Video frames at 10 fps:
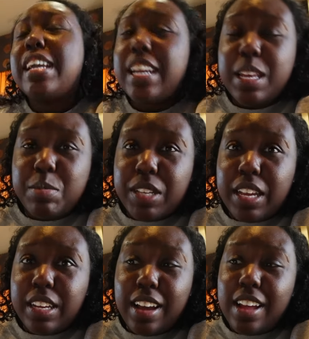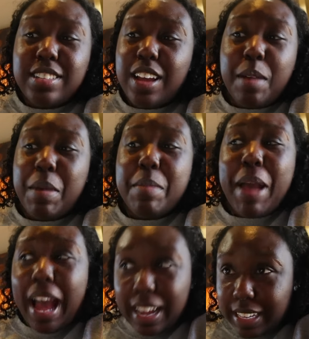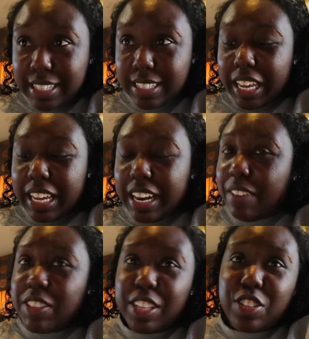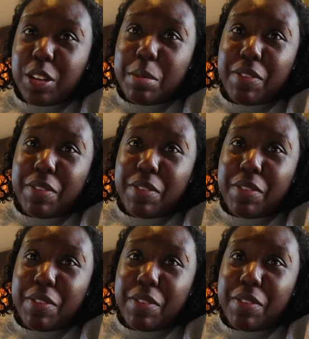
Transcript: I keep saying, God's got my back and everything's gonna be